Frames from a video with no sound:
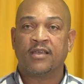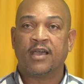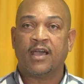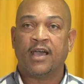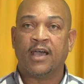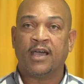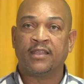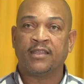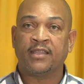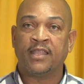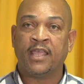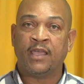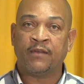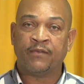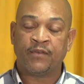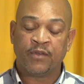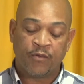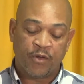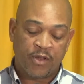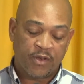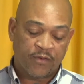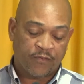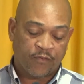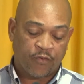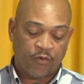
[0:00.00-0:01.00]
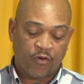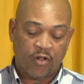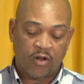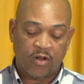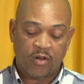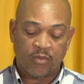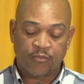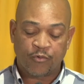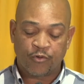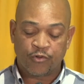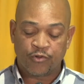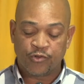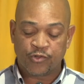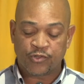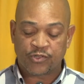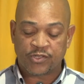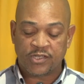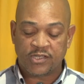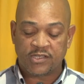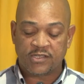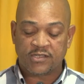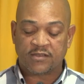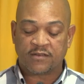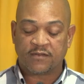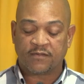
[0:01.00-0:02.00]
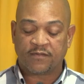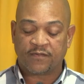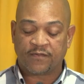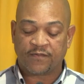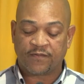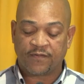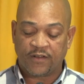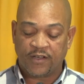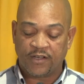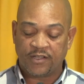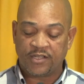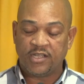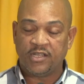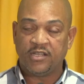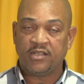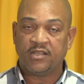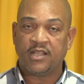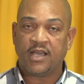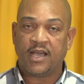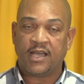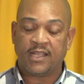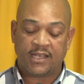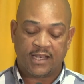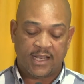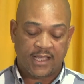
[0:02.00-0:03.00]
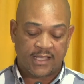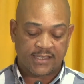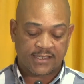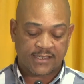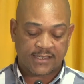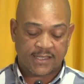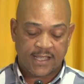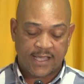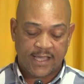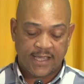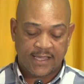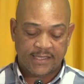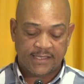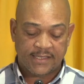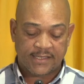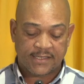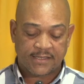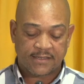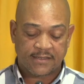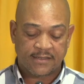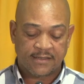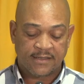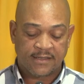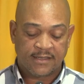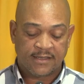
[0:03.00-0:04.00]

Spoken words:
And heavy rainfall produces flooding and landslides,